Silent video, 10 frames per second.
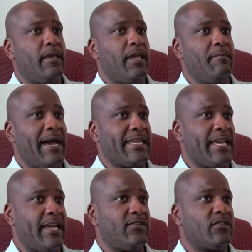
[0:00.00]
In my
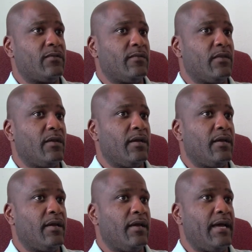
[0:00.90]
case,
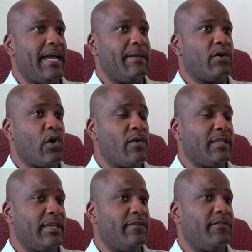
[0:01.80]
I am
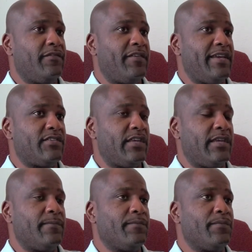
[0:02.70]
currently
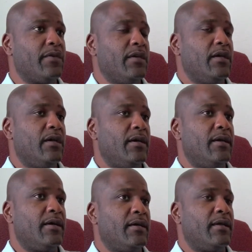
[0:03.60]
facing
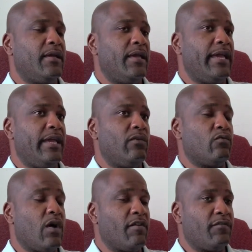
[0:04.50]
a
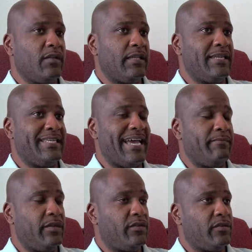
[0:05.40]
wrongful
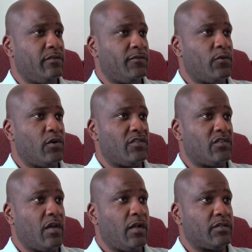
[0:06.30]
indictment for
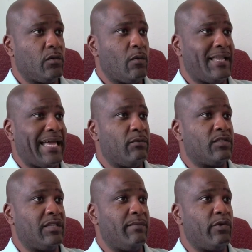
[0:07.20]
assault while I
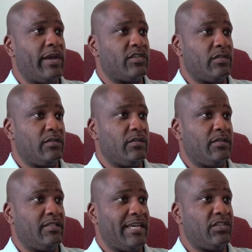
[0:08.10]
was in immigration
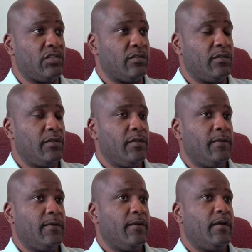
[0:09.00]
detention.
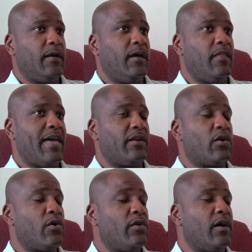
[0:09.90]
That
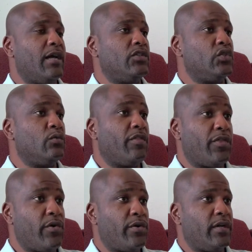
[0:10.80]
occurred on June
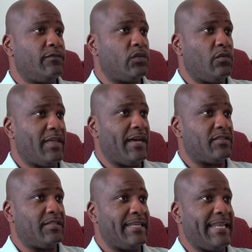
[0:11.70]
3rd of
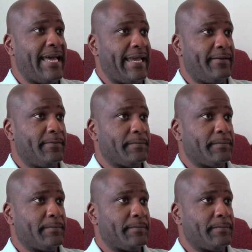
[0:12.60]
2009.